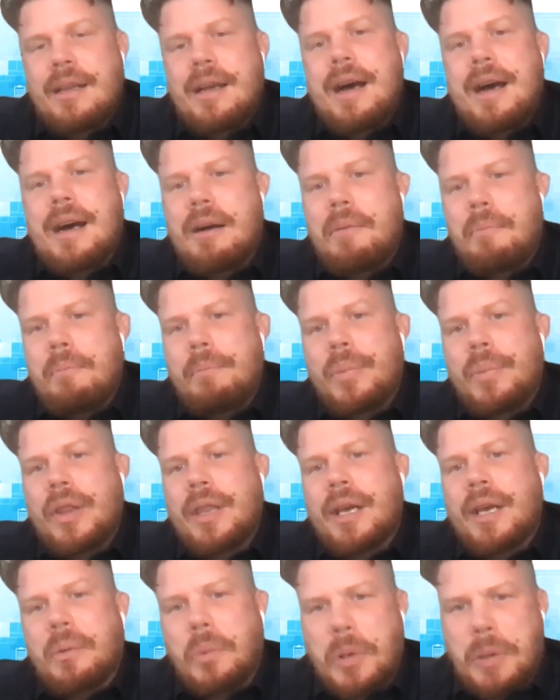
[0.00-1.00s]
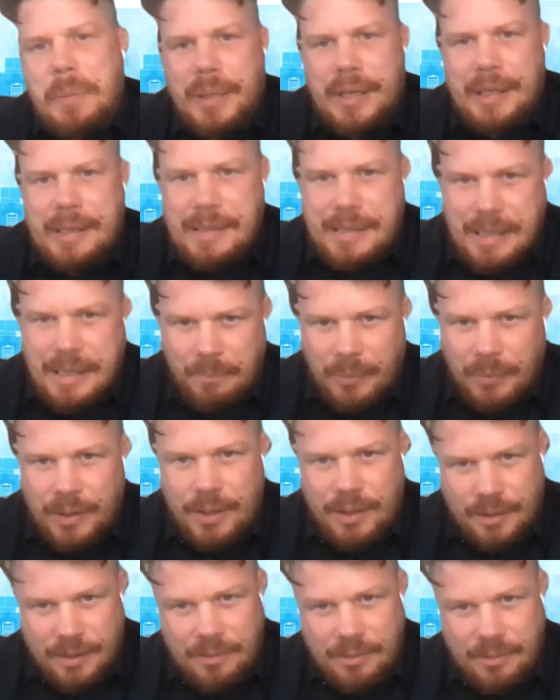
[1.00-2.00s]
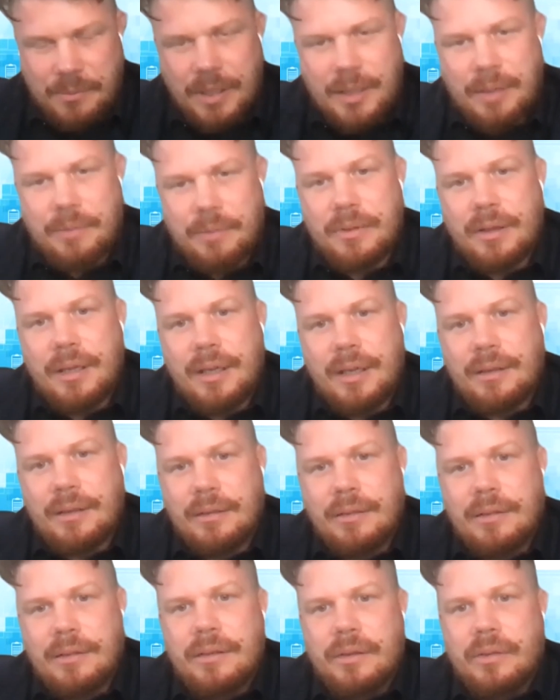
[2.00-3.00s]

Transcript: But that would be something that we would then